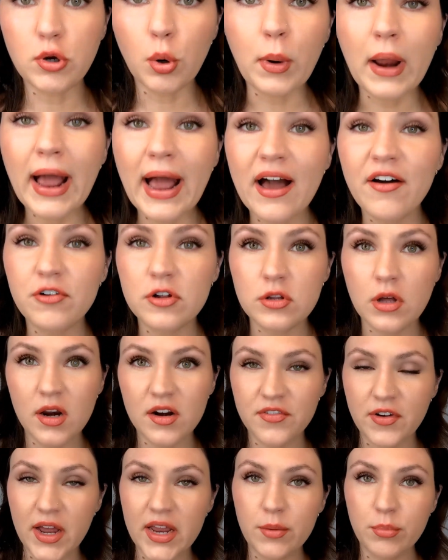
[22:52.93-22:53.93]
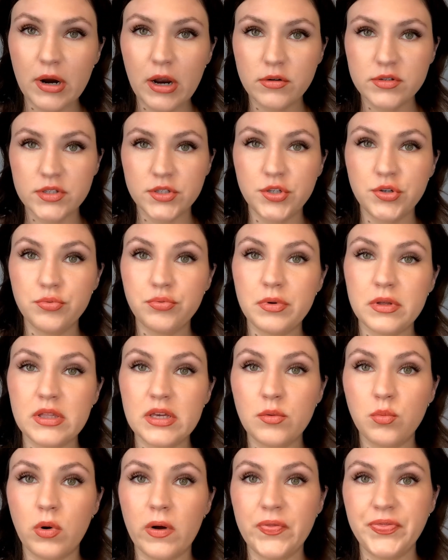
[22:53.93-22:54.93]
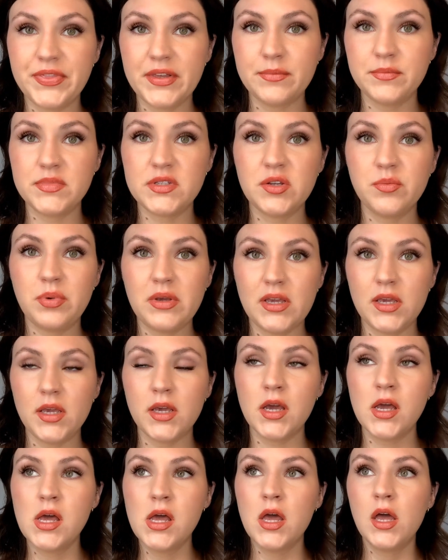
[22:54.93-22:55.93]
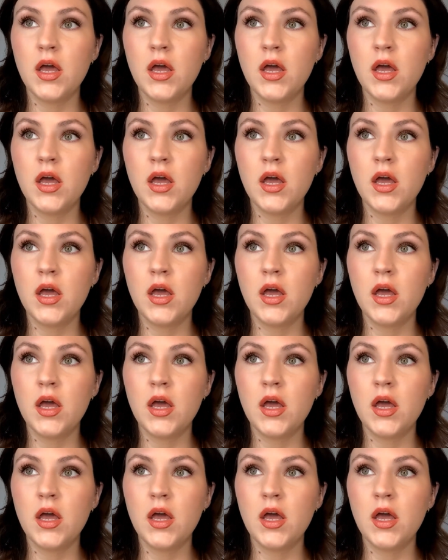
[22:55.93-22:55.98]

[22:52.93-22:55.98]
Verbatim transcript: don't have a lot of eyebrows and you really want them to be